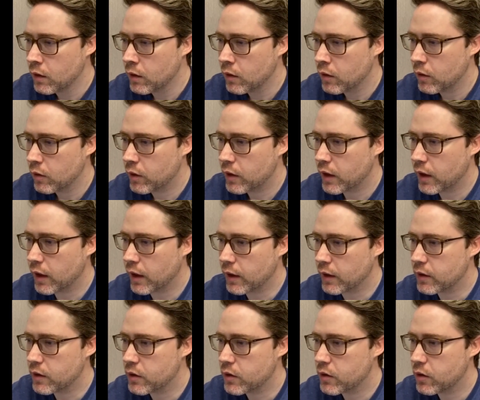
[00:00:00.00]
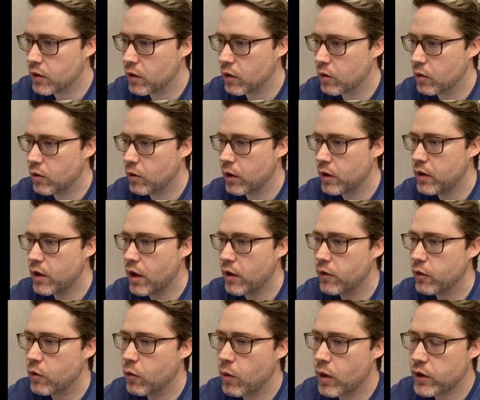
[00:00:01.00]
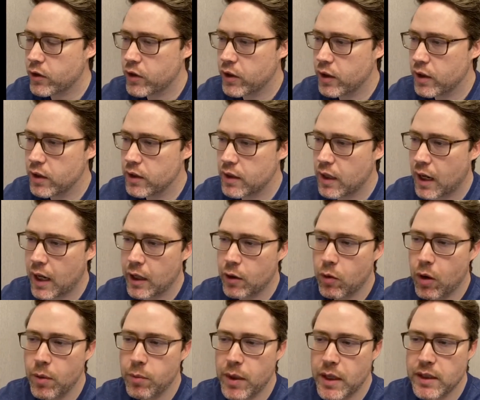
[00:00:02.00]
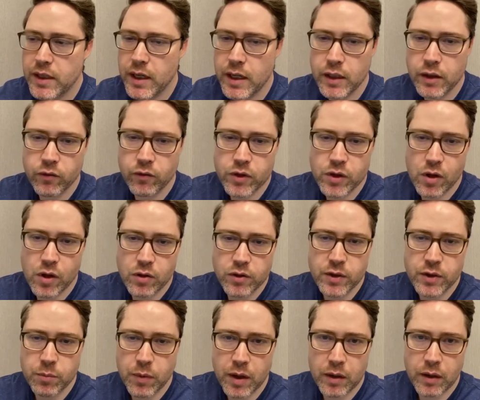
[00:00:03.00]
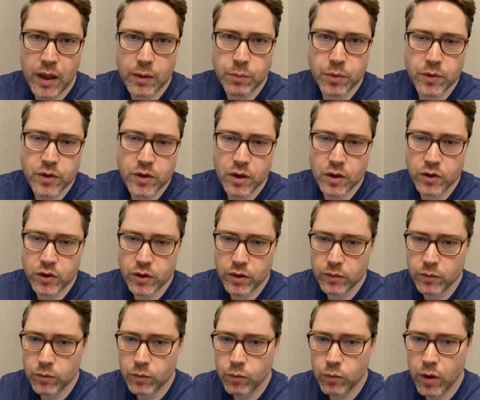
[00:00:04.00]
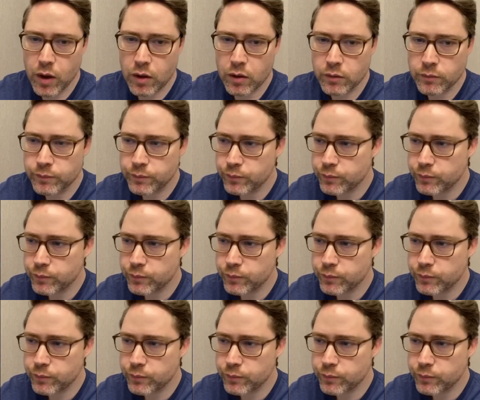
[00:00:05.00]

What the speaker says: Okay, so another question is, how do I maintain the results of my liposuction? Well,